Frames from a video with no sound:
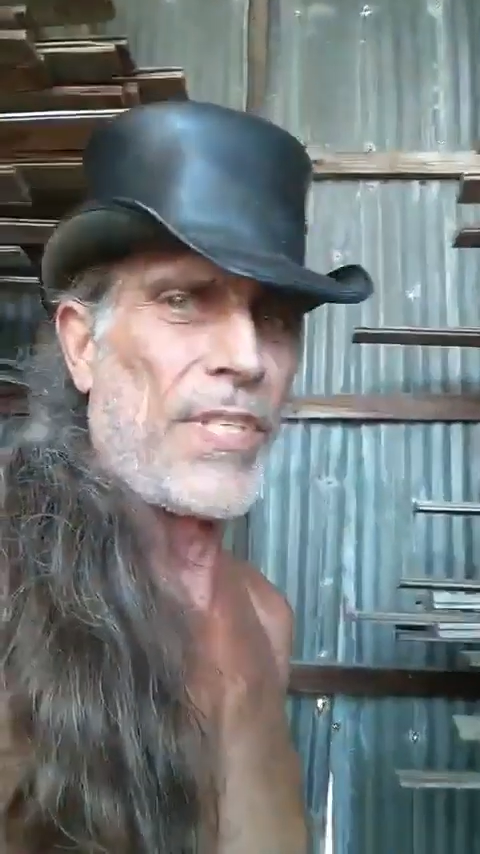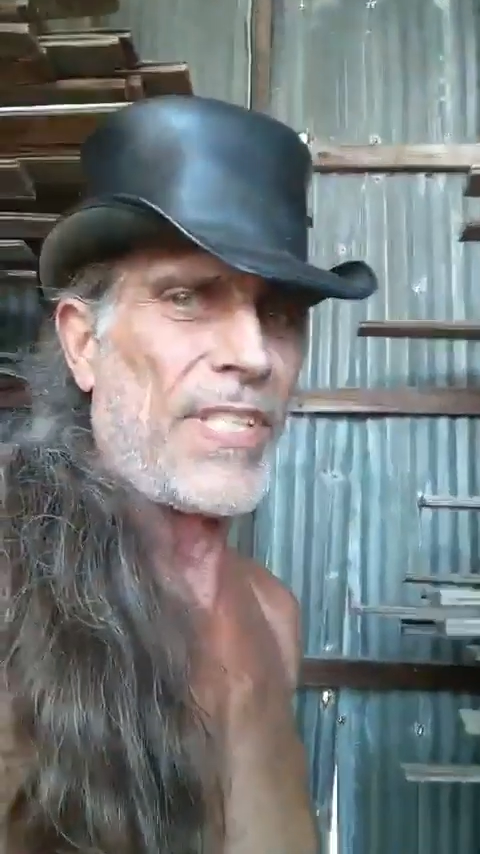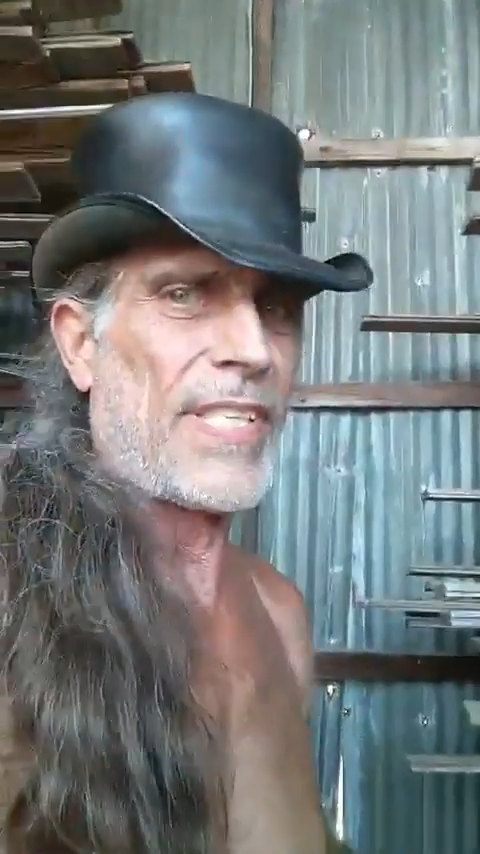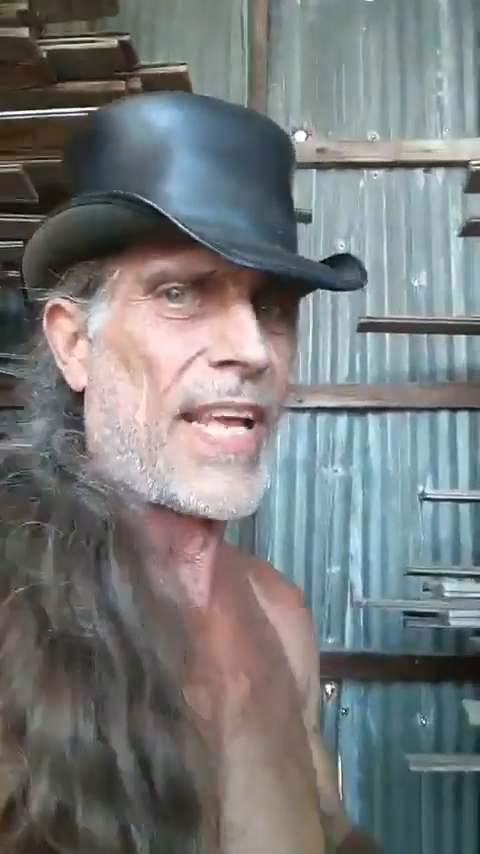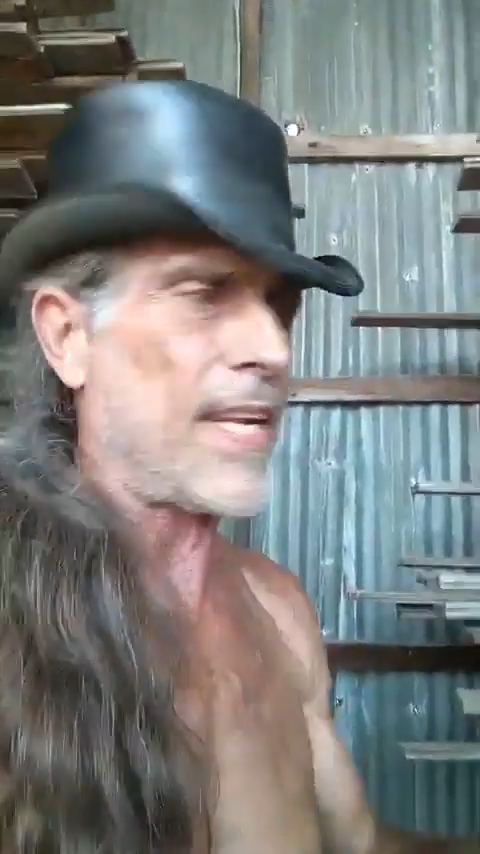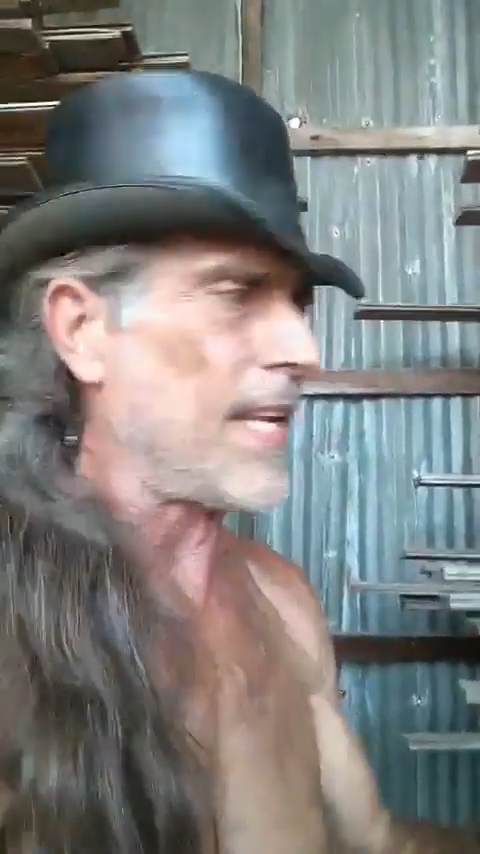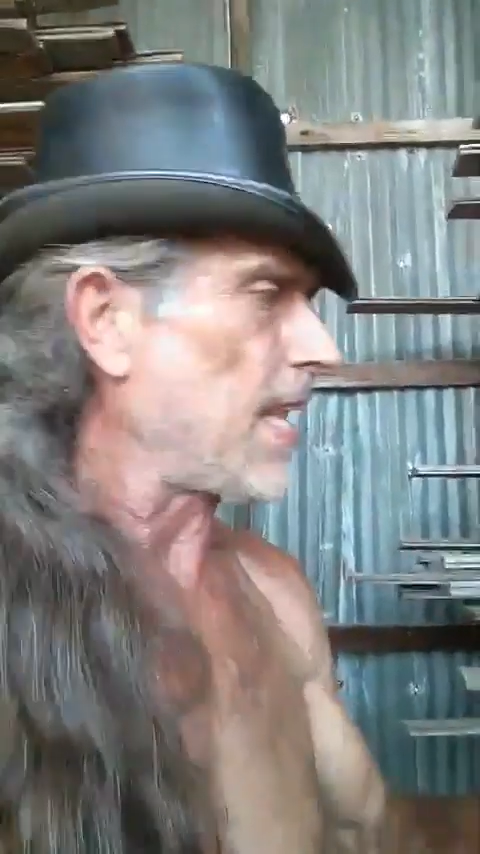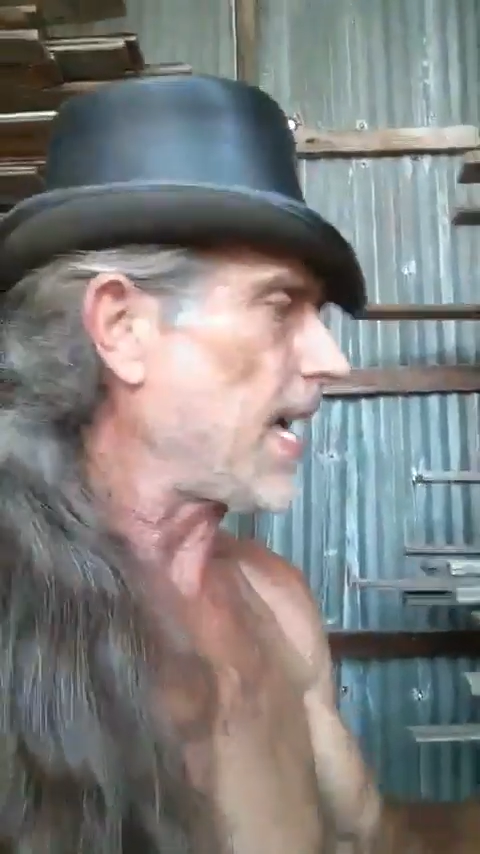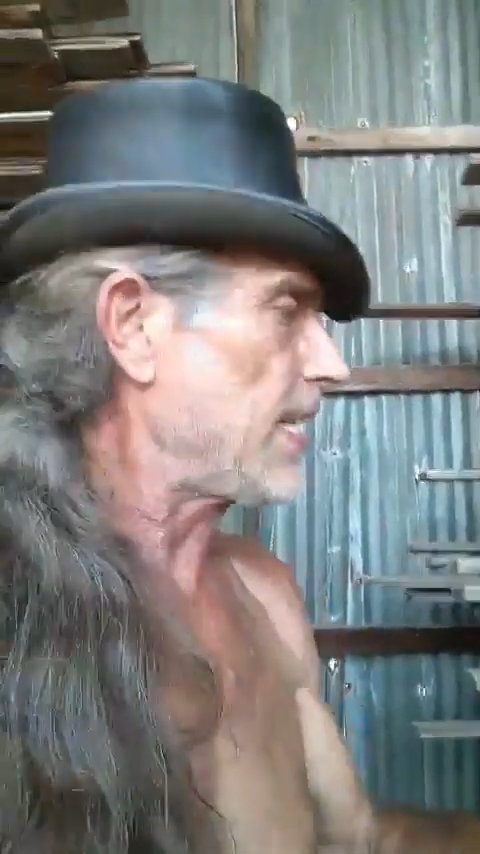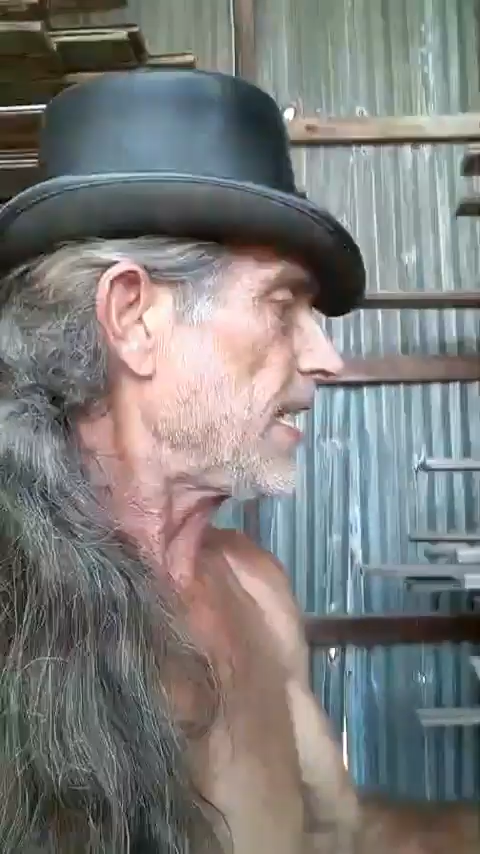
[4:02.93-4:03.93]
Just sand it
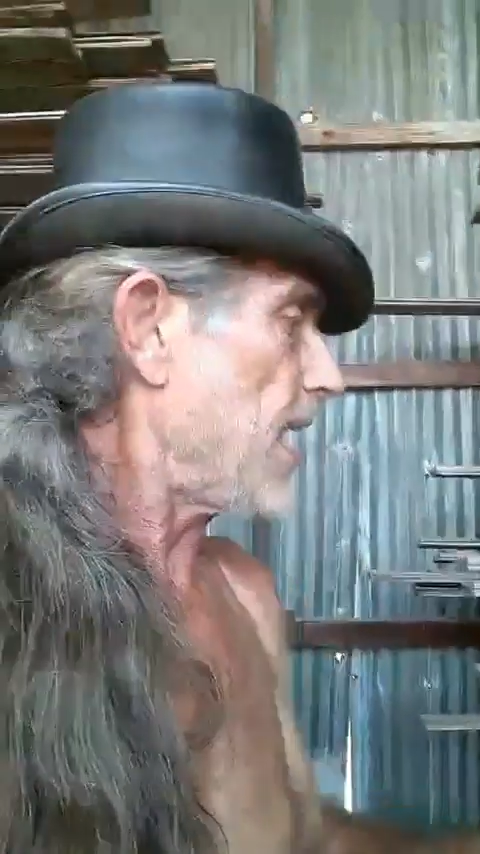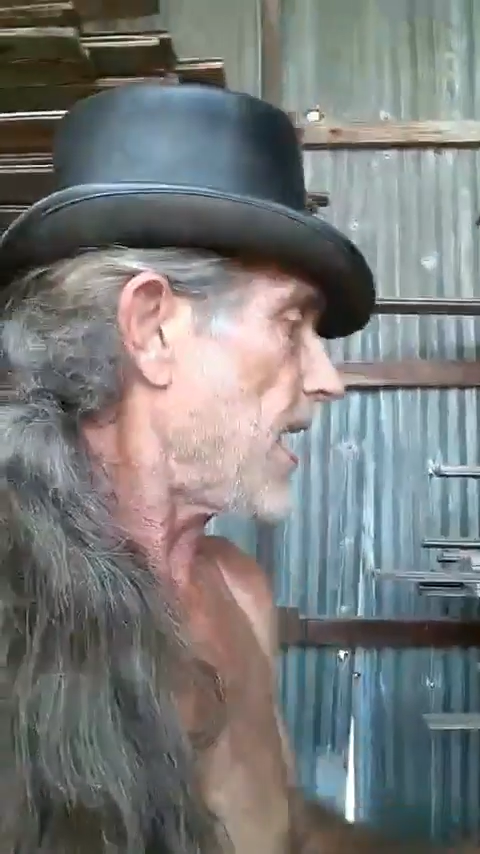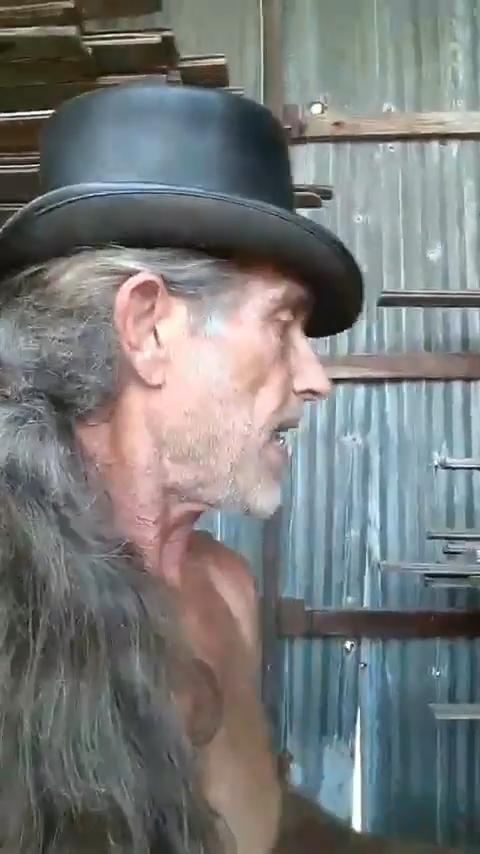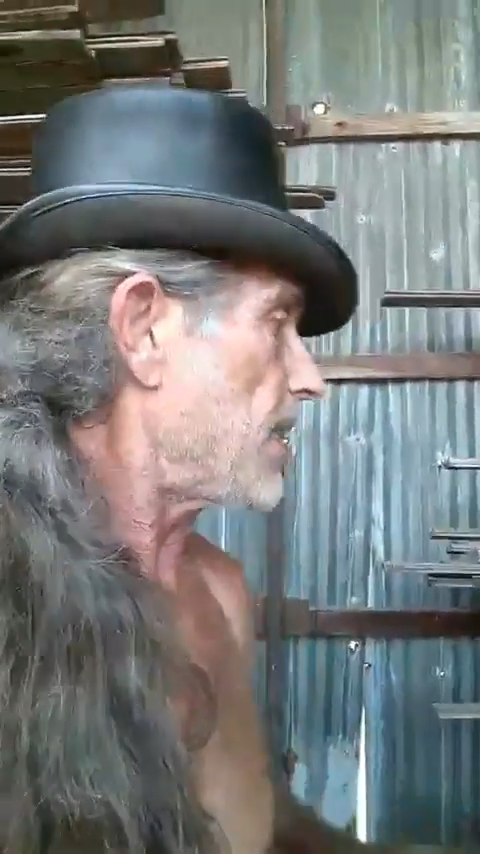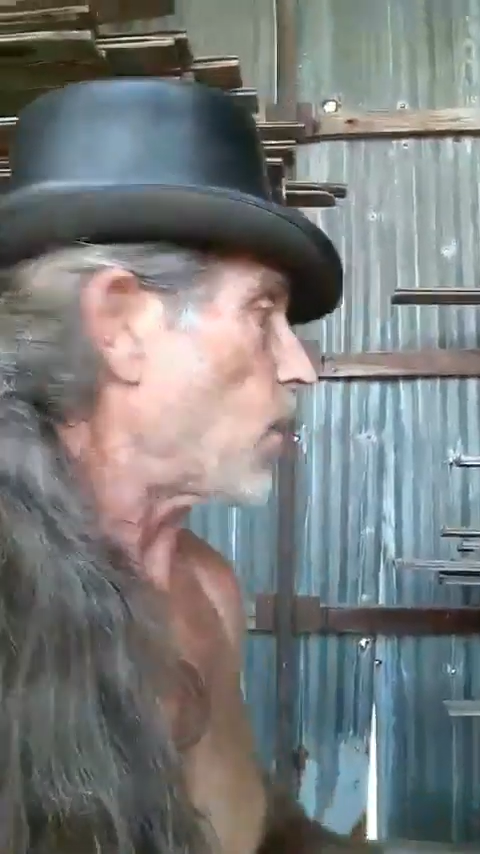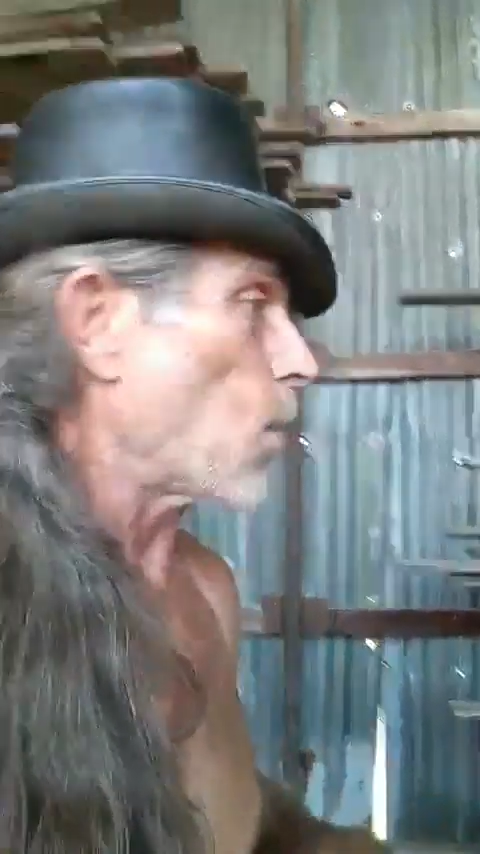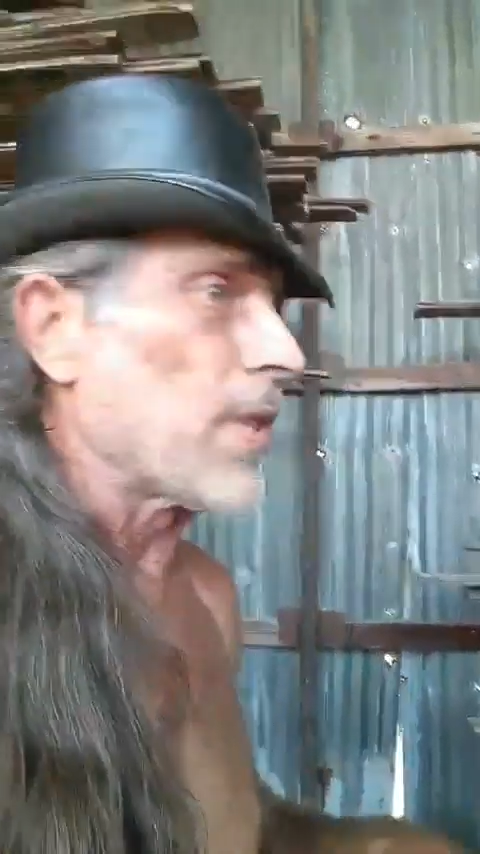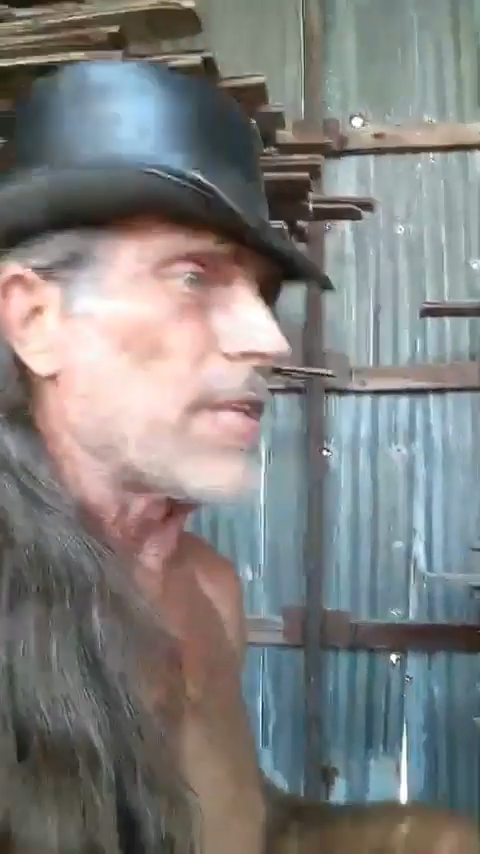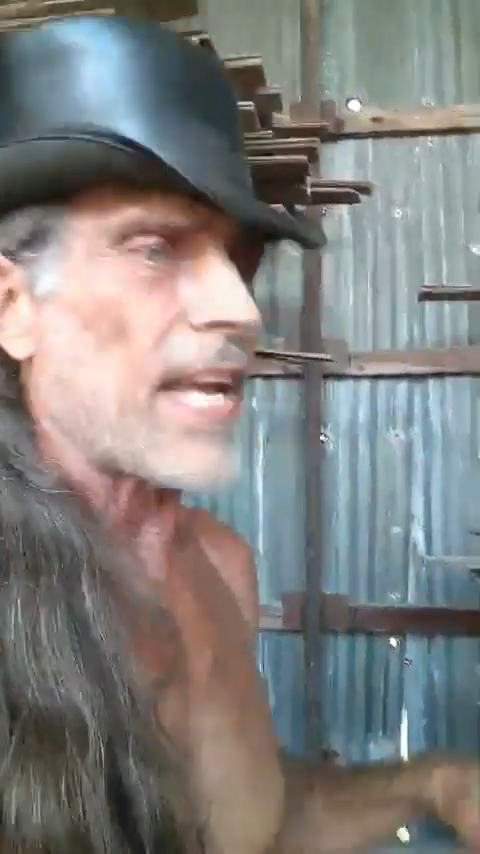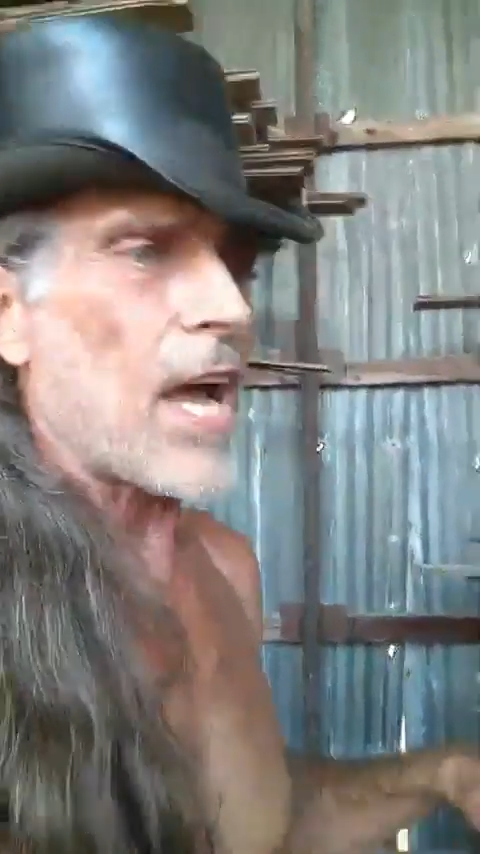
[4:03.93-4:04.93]
lightly and then
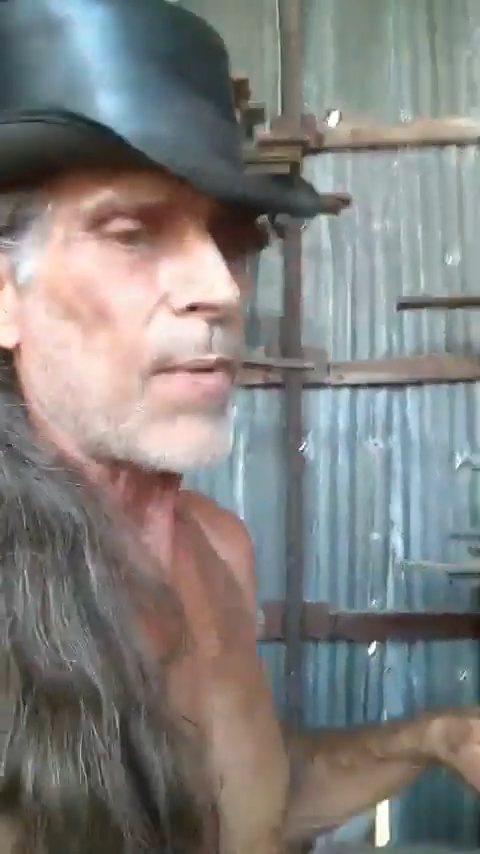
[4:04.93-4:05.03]
oil it down